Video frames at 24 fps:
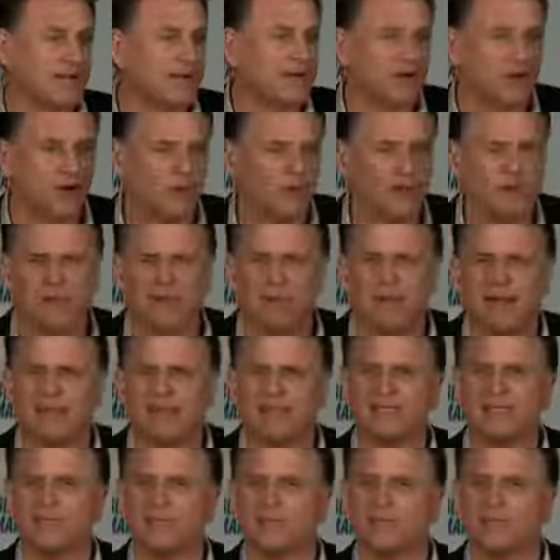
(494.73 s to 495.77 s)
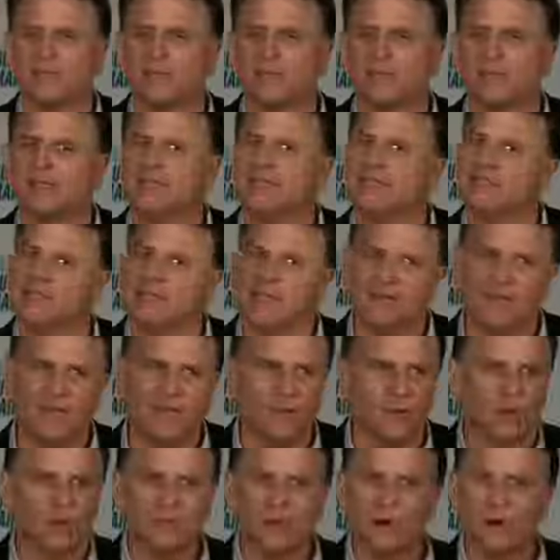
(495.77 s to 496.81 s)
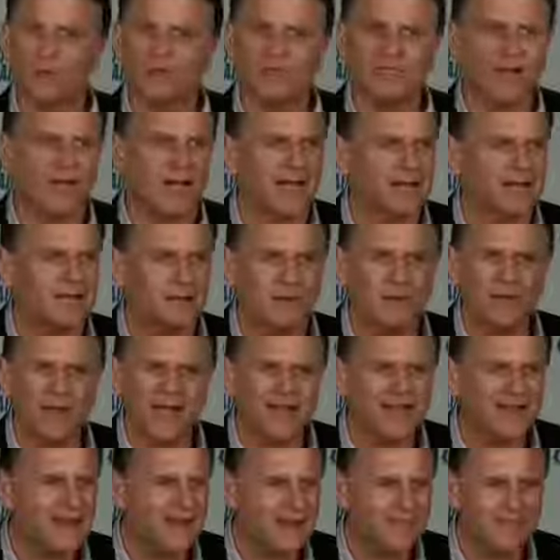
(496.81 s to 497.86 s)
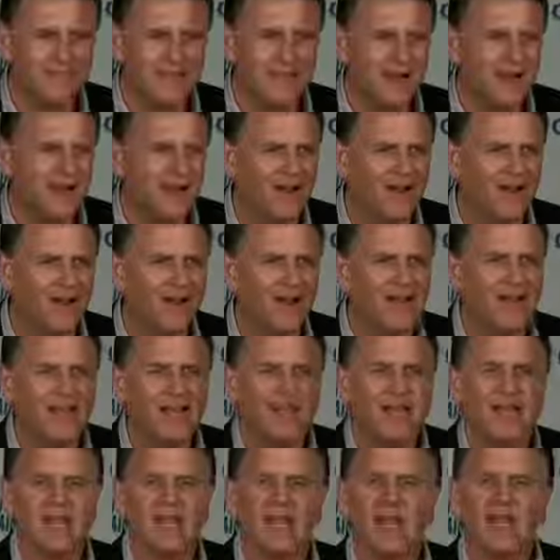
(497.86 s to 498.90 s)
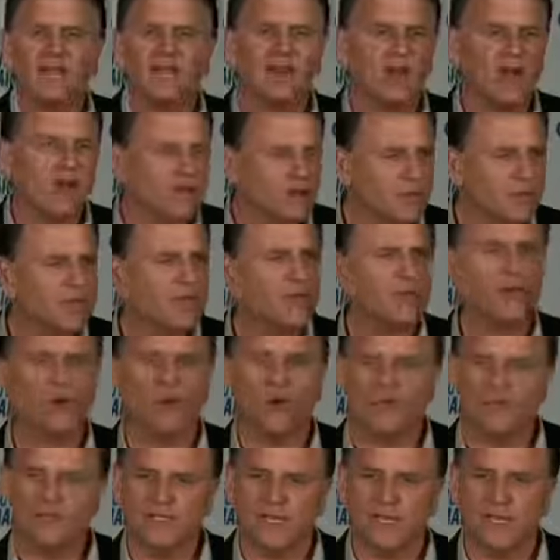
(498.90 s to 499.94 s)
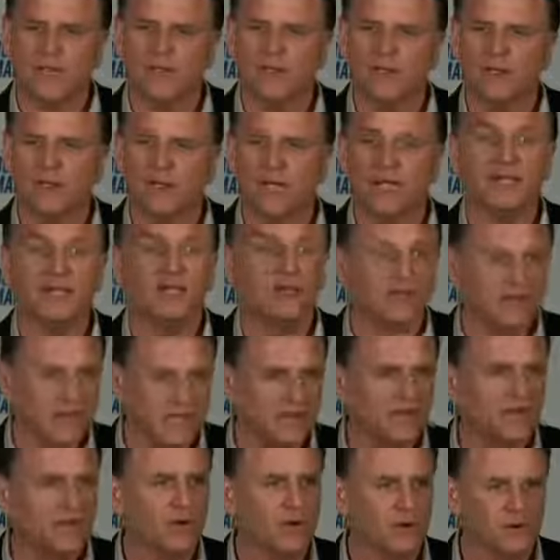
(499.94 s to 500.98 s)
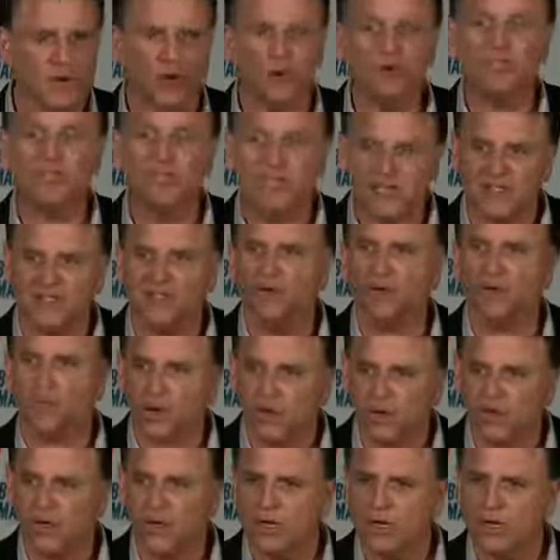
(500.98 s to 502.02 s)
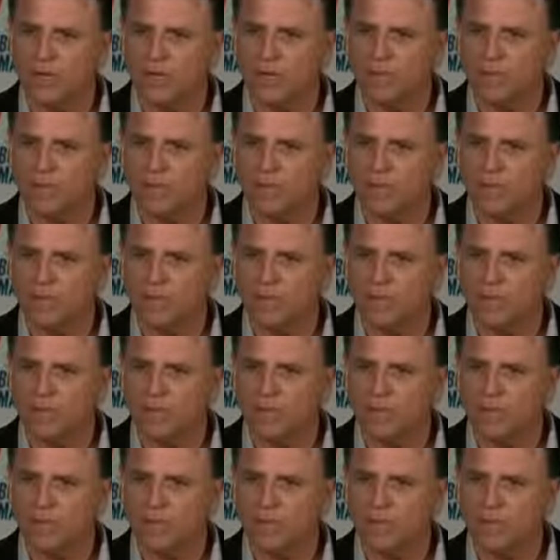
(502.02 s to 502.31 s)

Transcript: I don't know, maybe penicillin, but the TV remote's got to be right up there. Have you ever been in a hotel and your TV remote doesn't work?